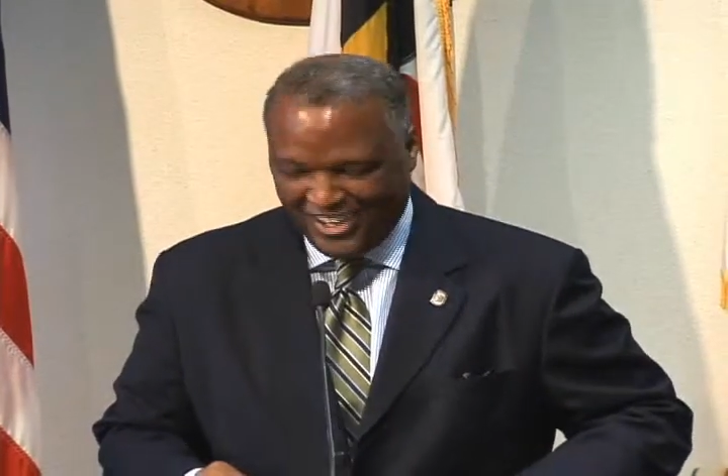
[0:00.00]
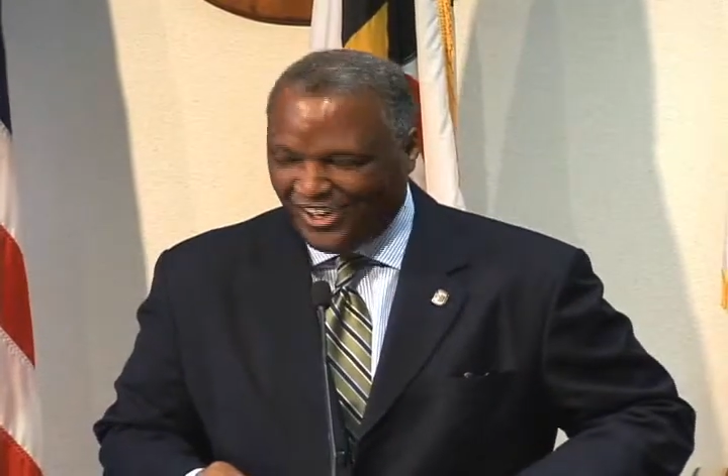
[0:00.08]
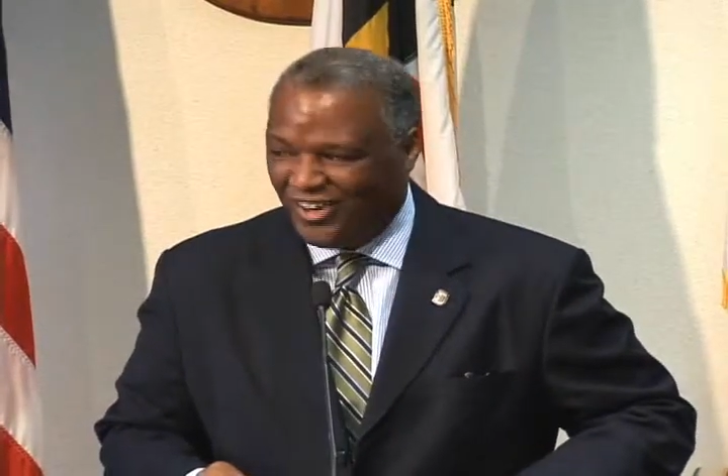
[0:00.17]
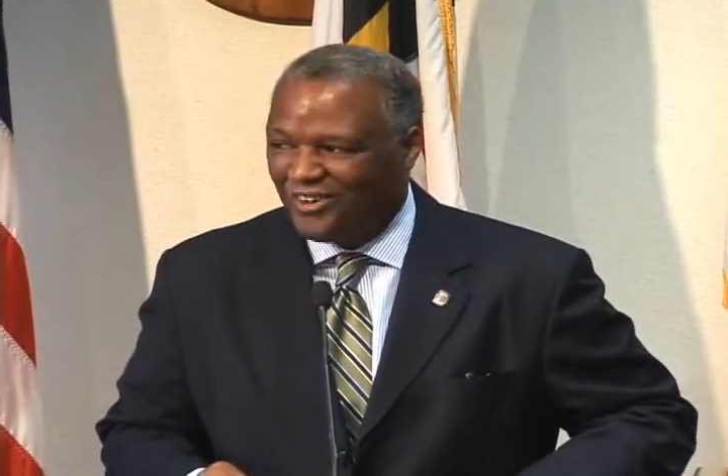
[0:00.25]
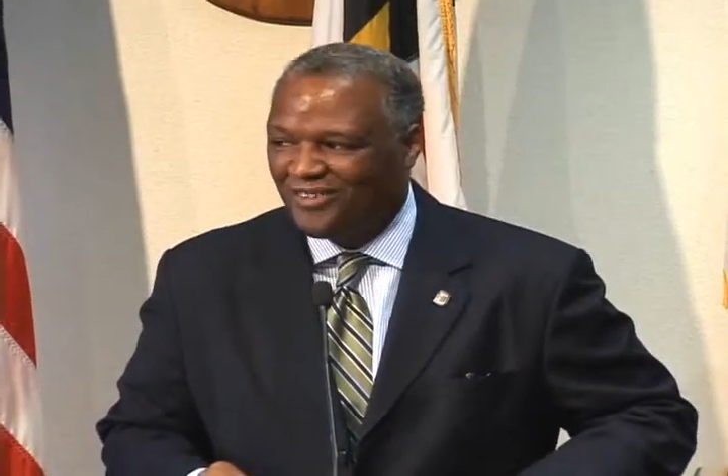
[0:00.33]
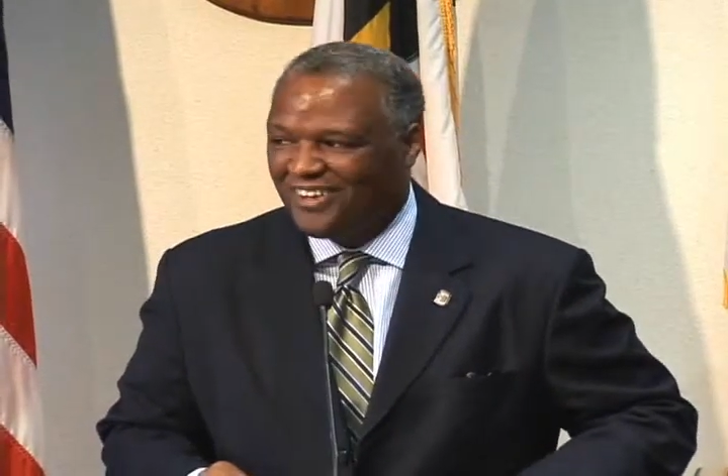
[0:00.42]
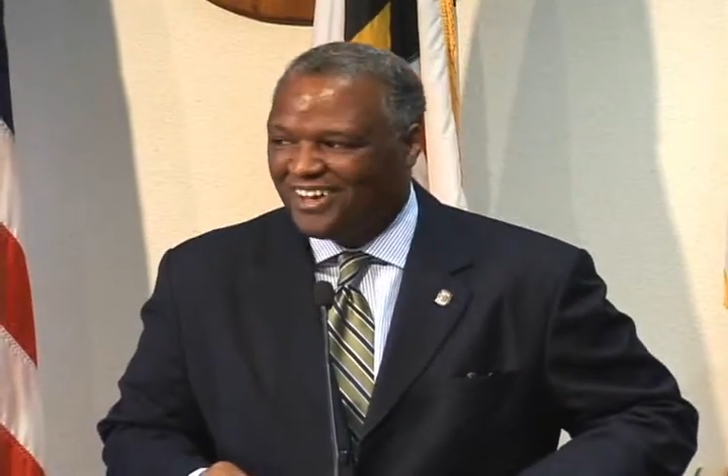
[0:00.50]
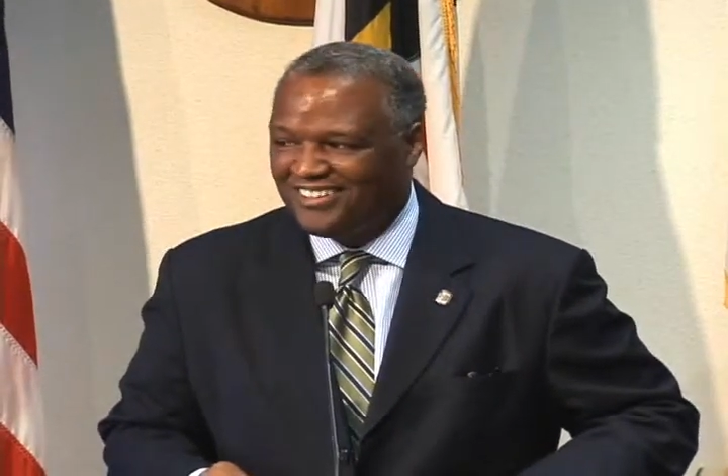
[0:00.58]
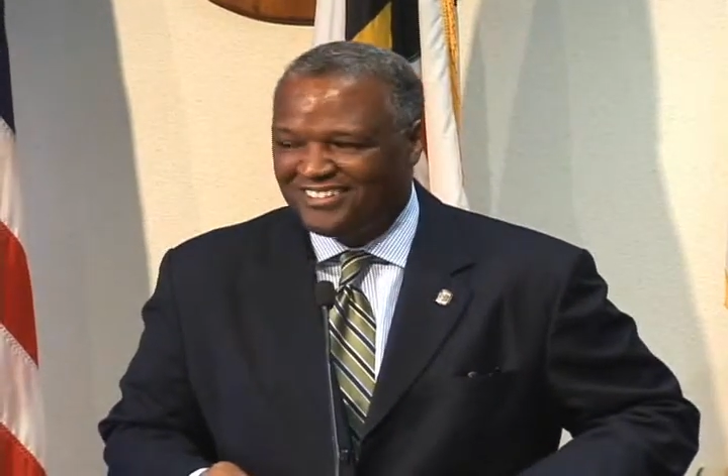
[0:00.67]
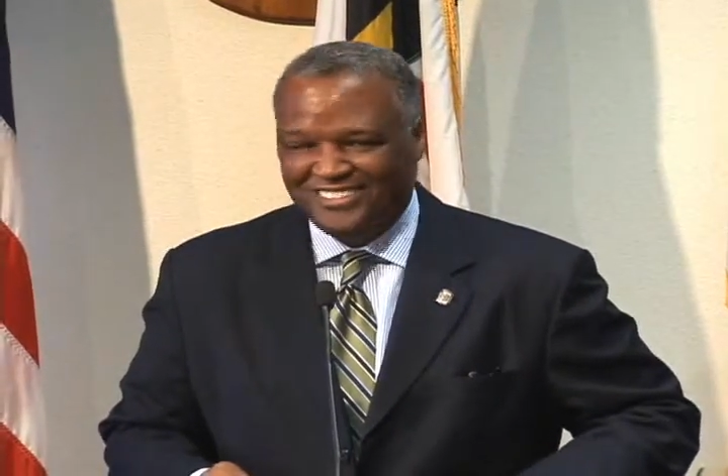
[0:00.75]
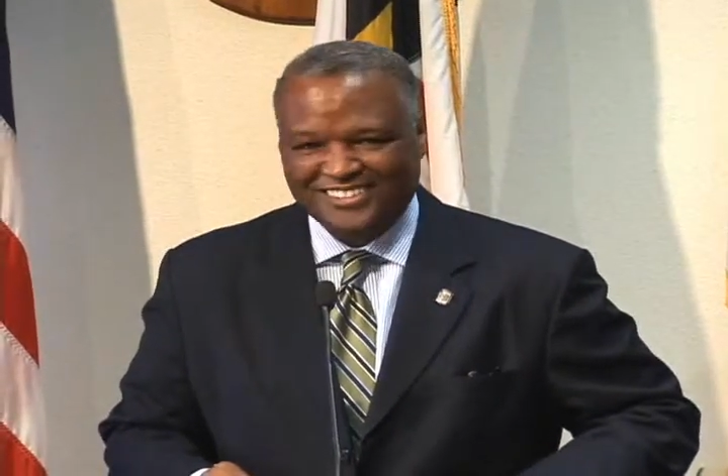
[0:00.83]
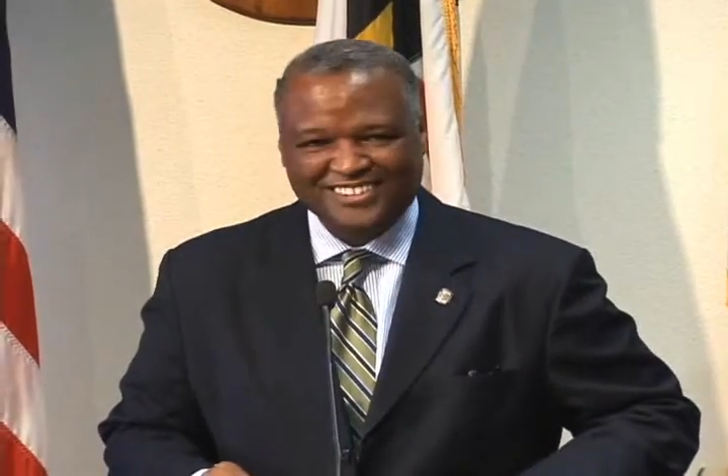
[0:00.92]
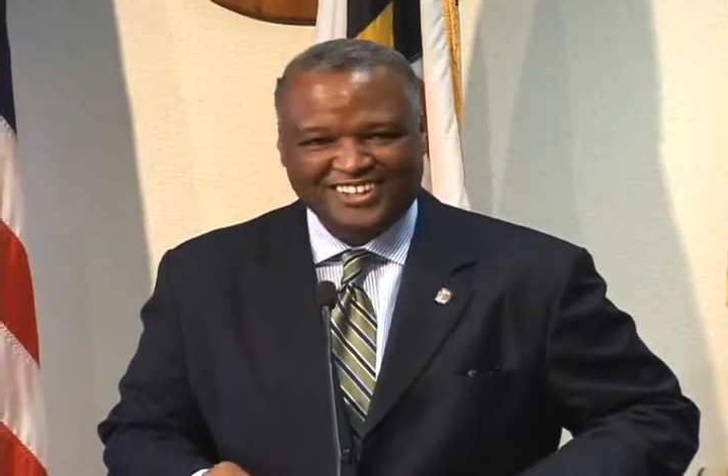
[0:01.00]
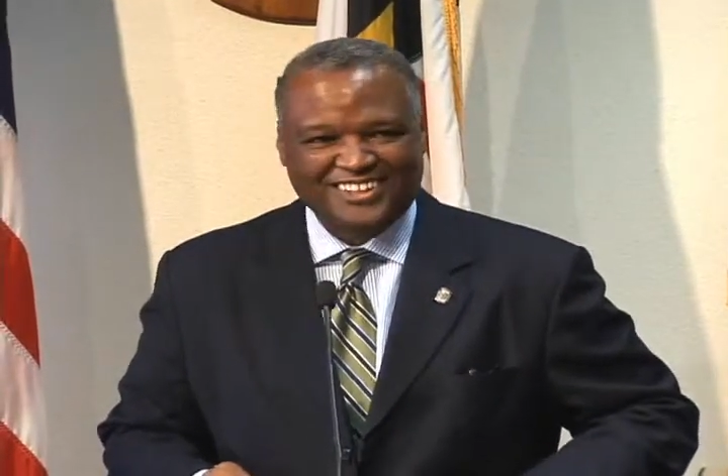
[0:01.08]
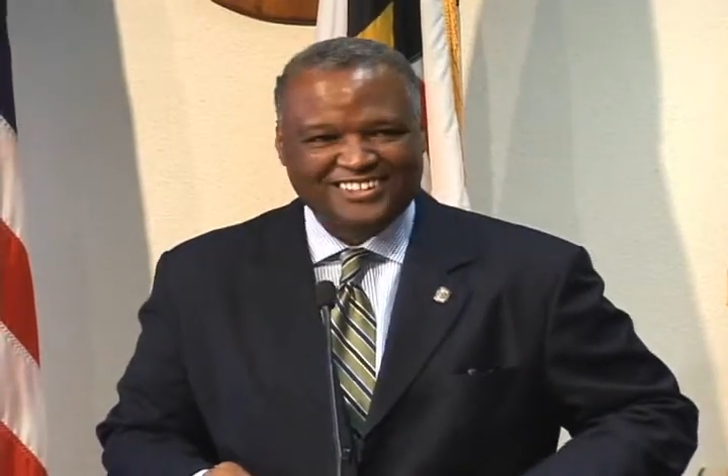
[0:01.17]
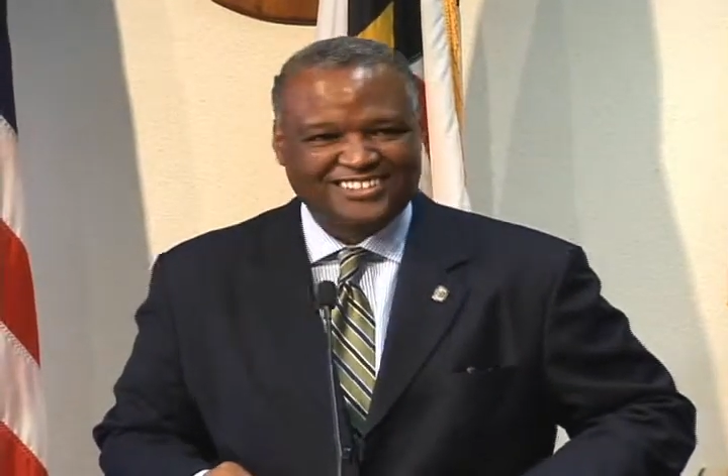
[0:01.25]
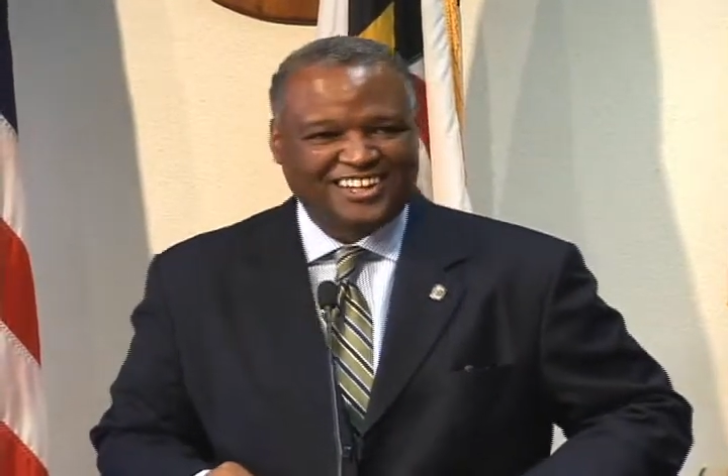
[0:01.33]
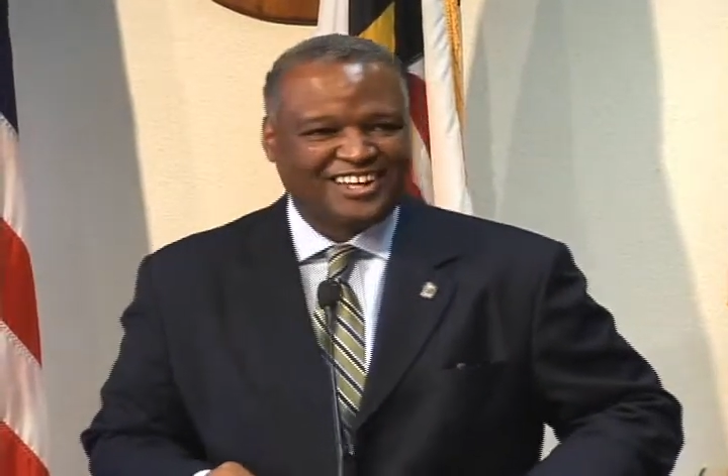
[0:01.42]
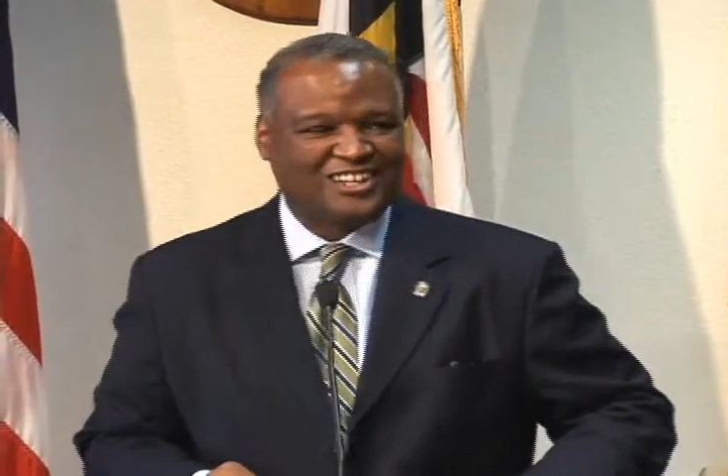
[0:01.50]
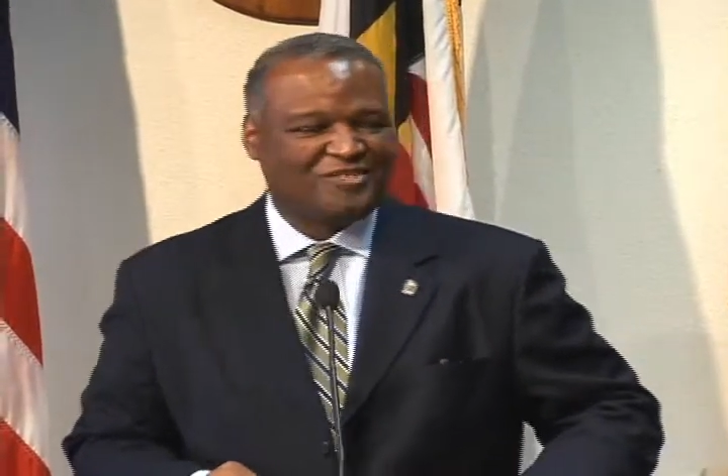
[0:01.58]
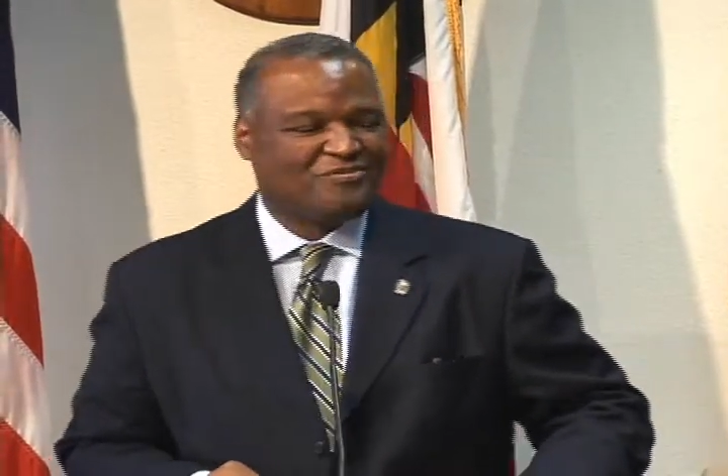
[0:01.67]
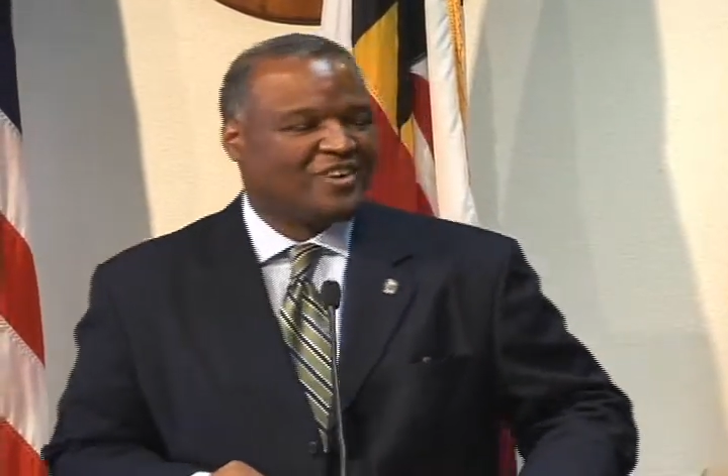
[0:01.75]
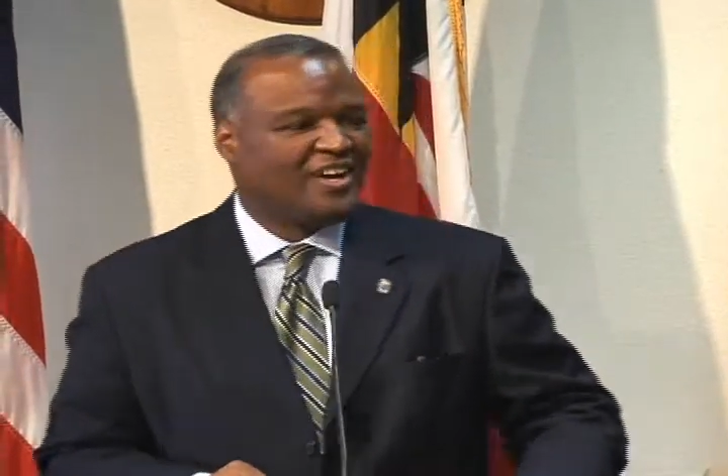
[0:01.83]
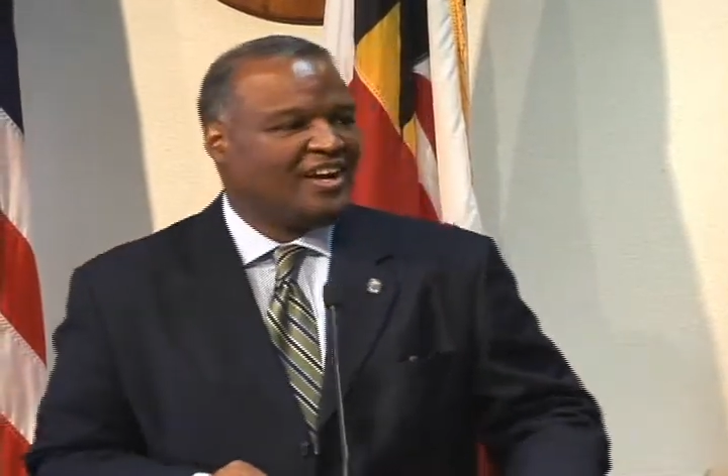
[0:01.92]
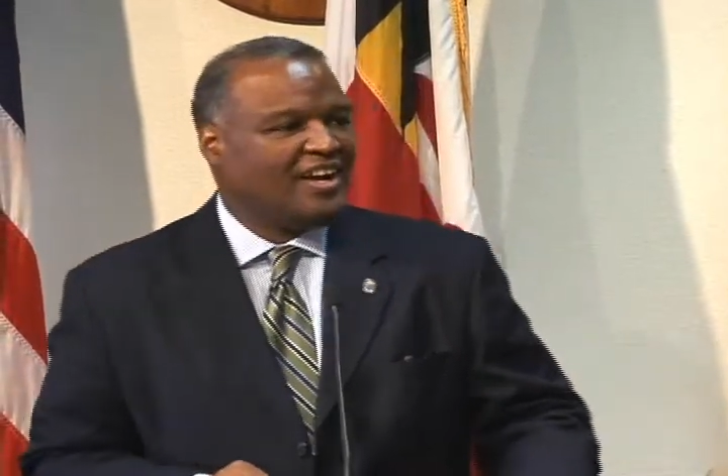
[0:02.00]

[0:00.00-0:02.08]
Oh, not as excited as I am.